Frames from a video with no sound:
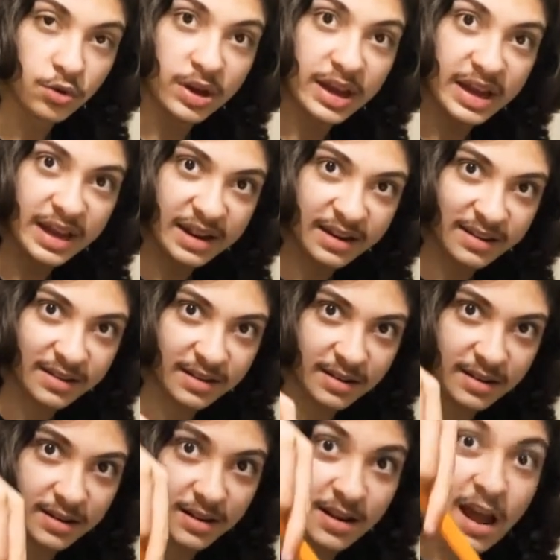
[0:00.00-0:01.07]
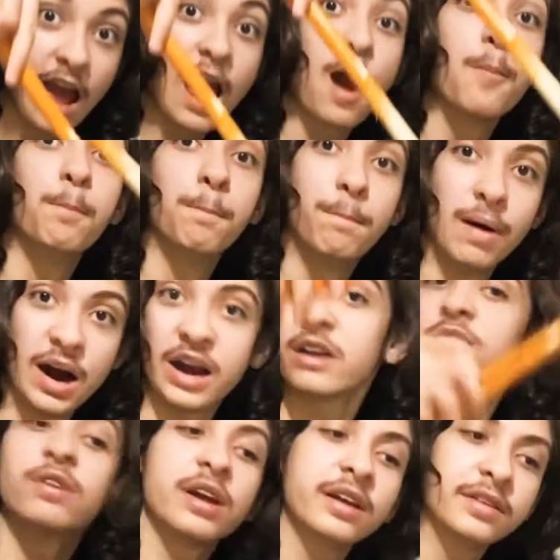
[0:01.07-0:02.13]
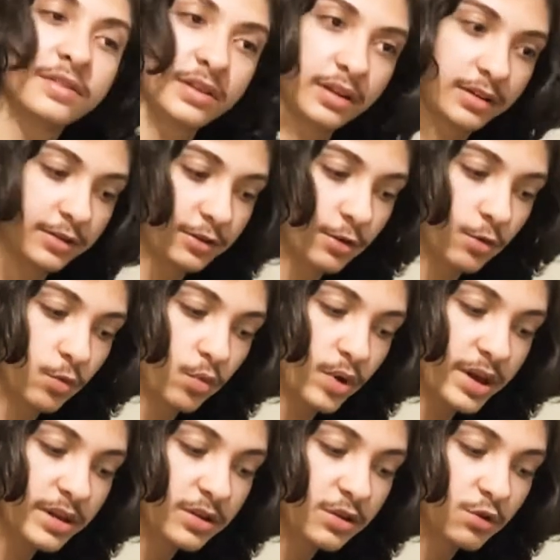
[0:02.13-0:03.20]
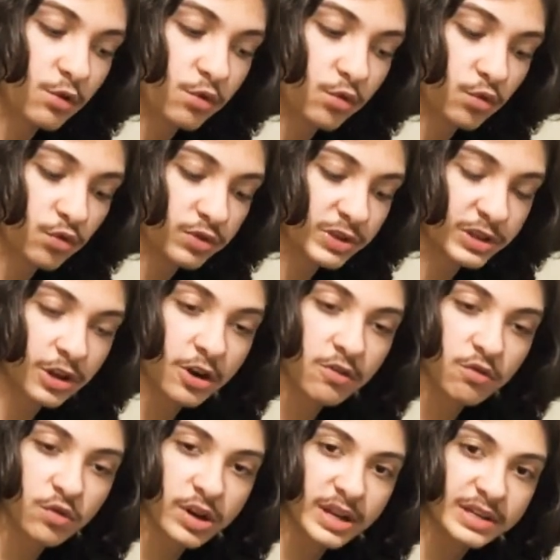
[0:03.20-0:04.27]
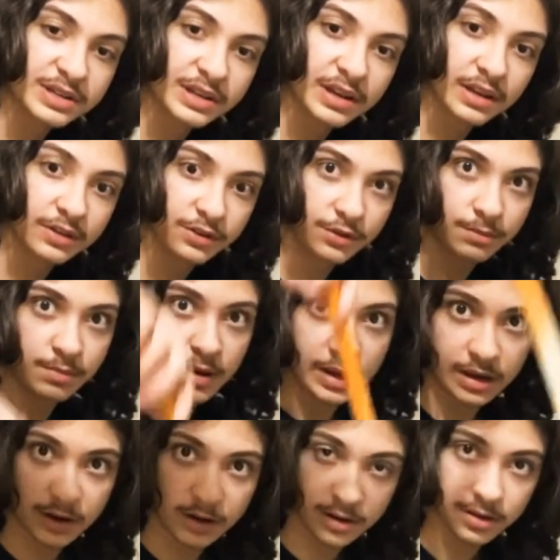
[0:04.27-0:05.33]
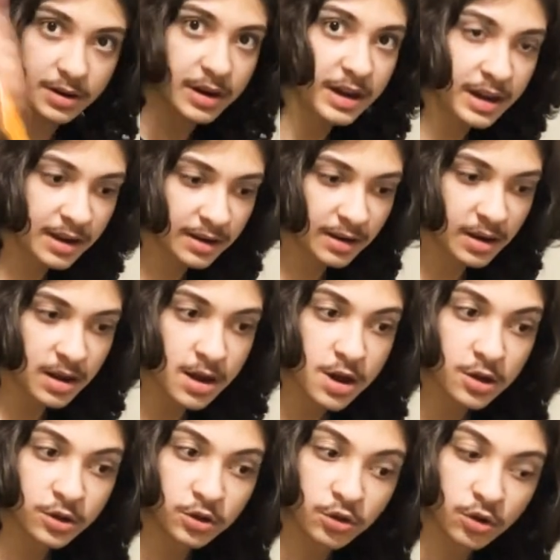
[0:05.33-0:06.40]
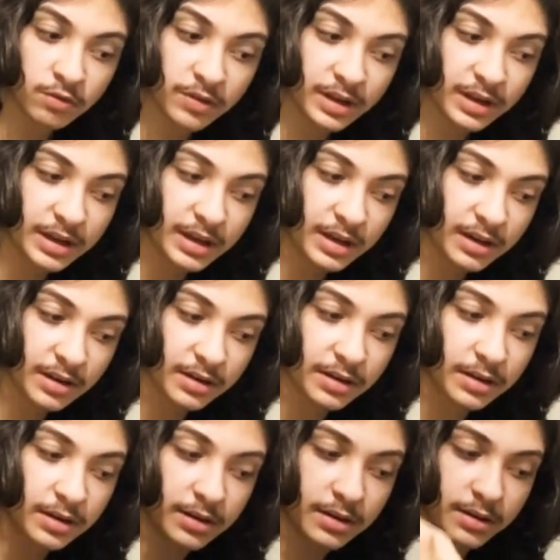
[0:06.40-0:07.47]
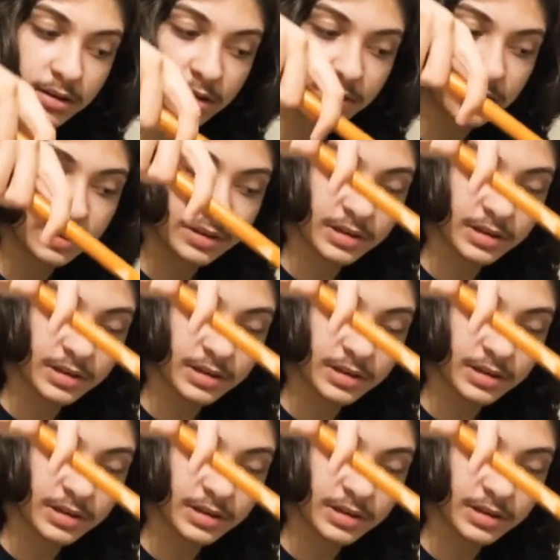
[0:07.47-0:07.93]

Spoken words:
hit by raising. So when you start raising it to make another hit, you already hit it. You already